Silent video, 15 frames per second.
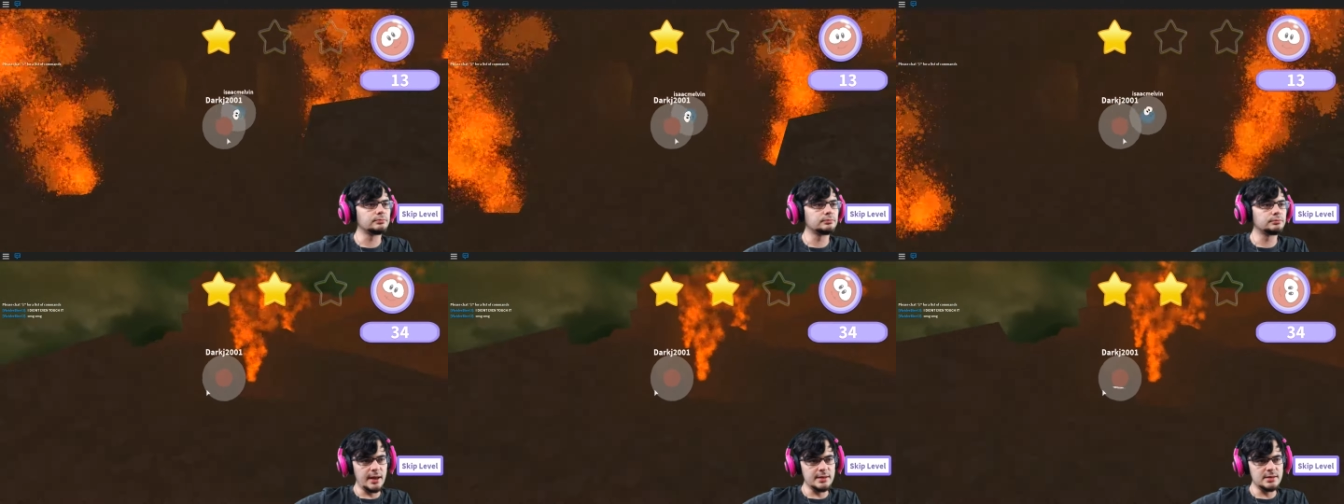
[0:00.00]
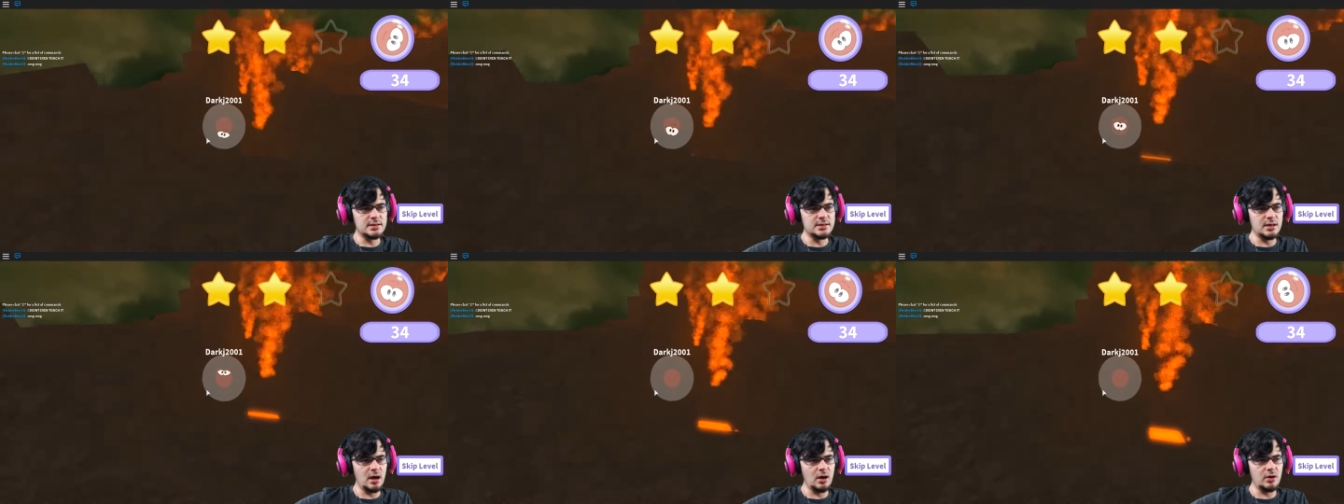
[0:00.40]
Okay,
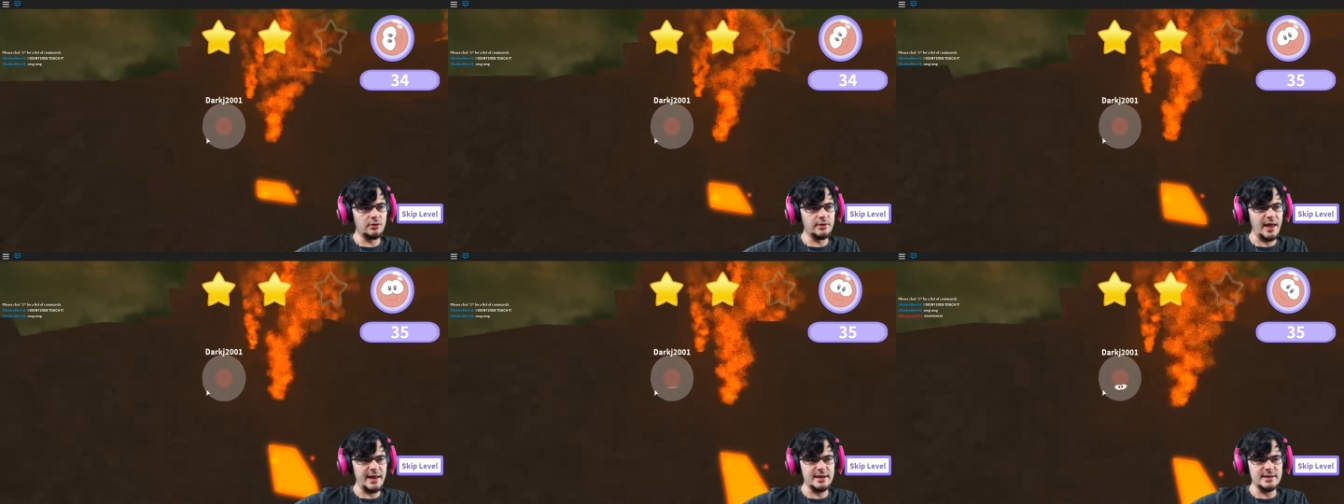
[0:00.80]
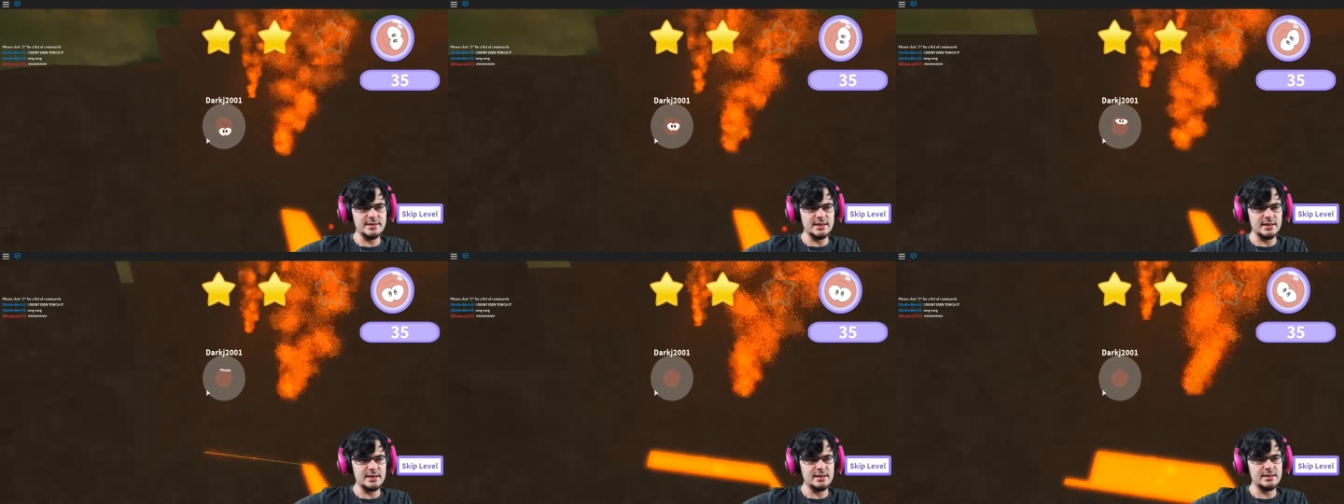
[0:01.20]
so that is
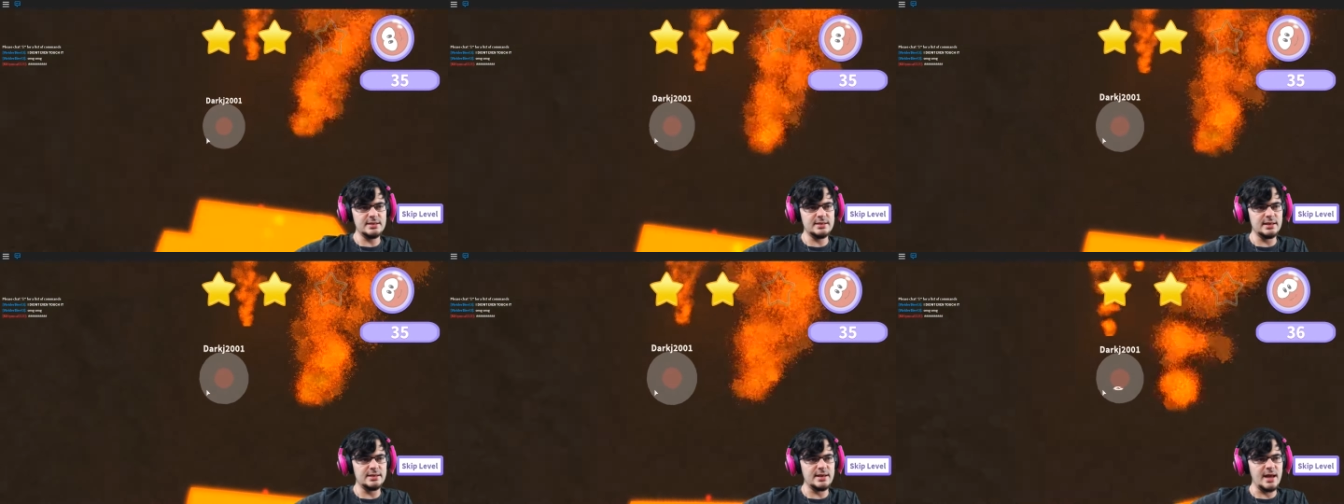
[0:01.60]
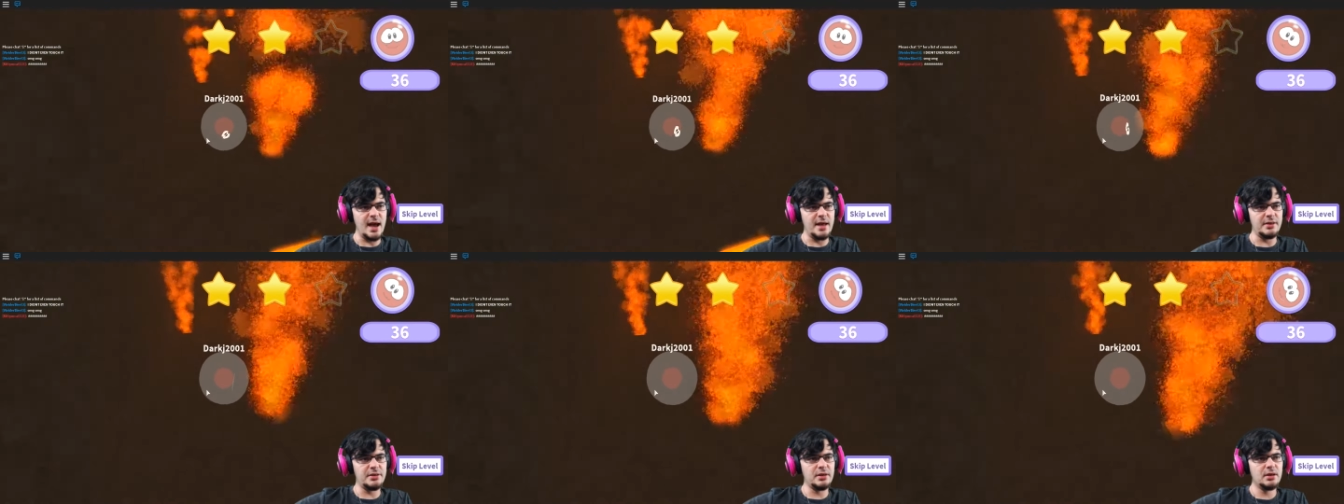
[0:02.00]
an
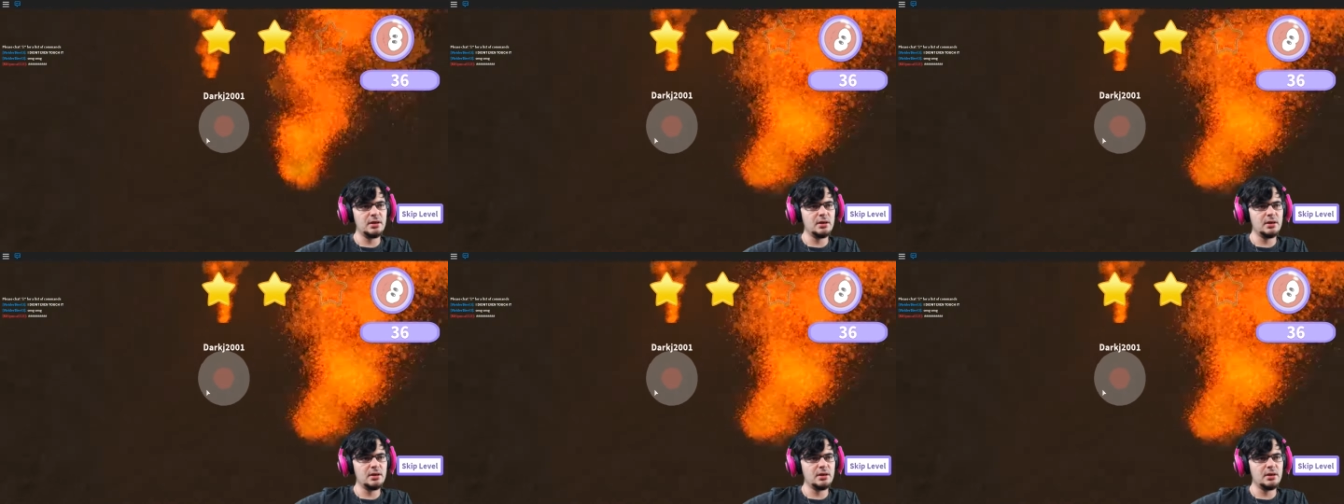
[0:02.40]
insta-death.